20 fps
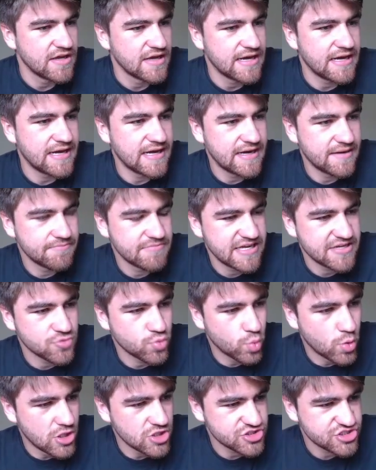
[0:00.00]
And a
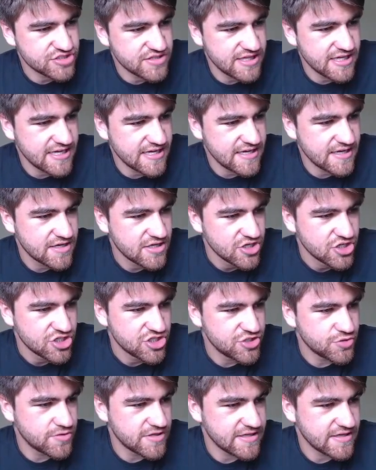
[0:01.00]
watch there.
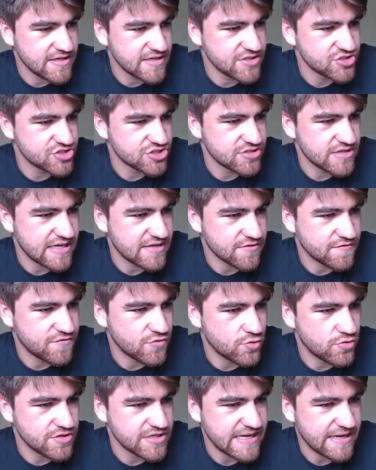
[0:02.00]
Hewitt injured and a
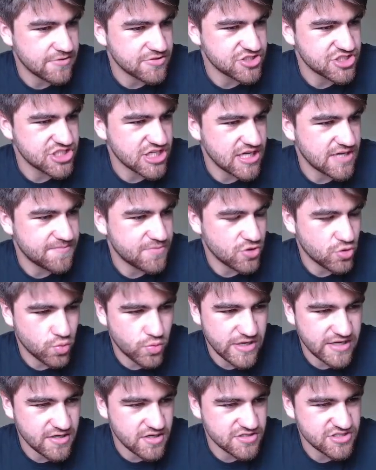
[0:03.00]
forward. Harry Sharp, a
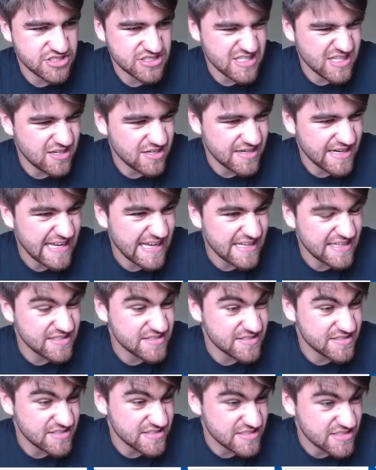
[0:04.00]
winger, just can't get
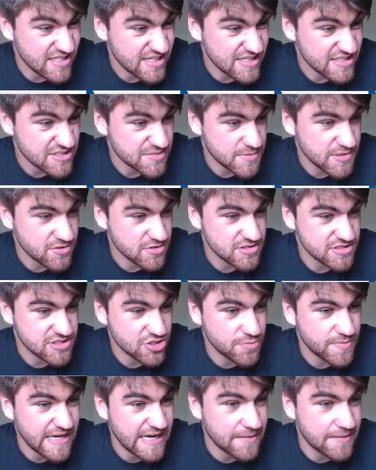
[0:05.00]
into the side, to be honest.
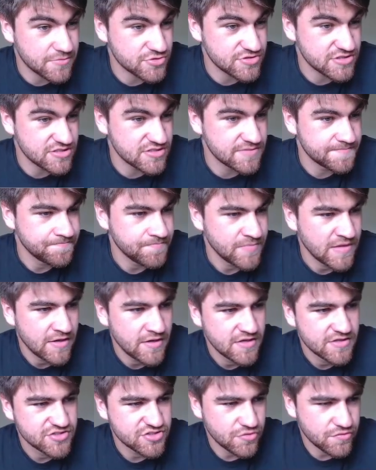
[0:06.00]
Cooper Hamilton,
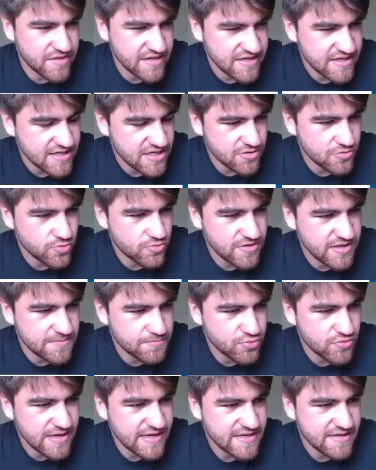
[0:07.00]
don't think he can really
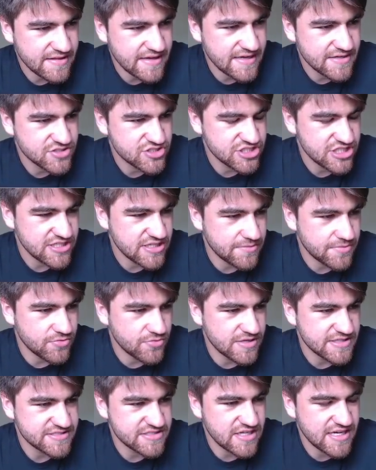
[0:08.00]
break that
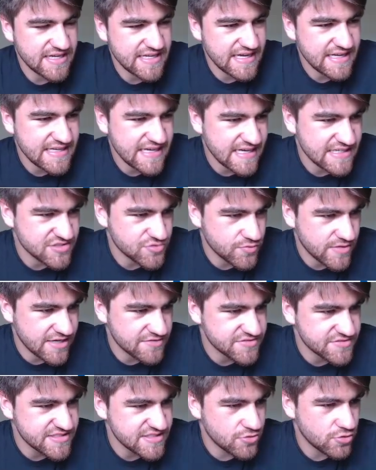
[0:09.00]
GWS side, and he has a
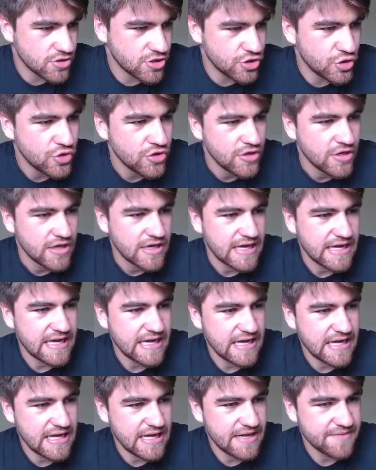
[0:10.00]
round 0
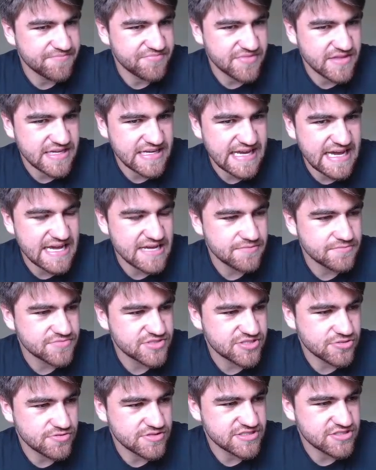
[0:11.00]
game,
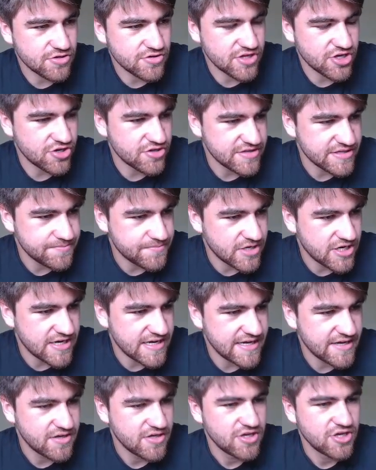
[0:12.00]
so he's got the early
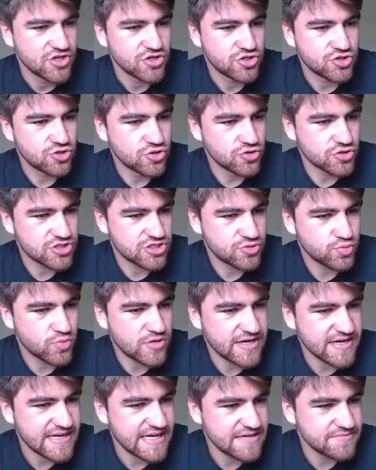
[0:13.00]
bye. Cook,
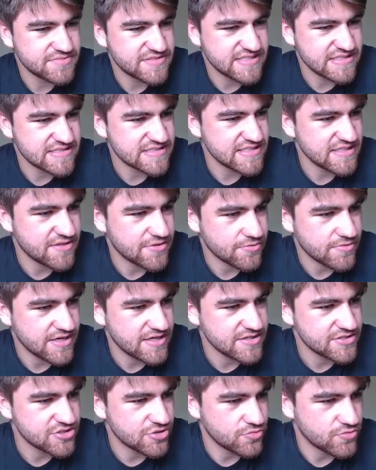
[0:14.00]
1 game,
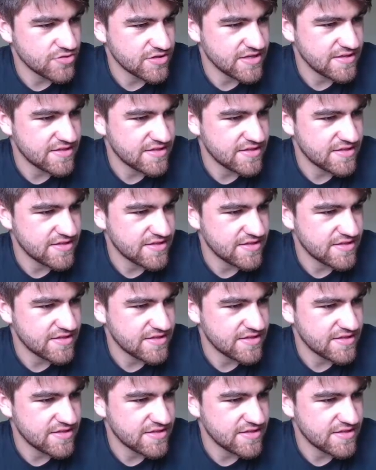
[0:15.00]
63. Don't really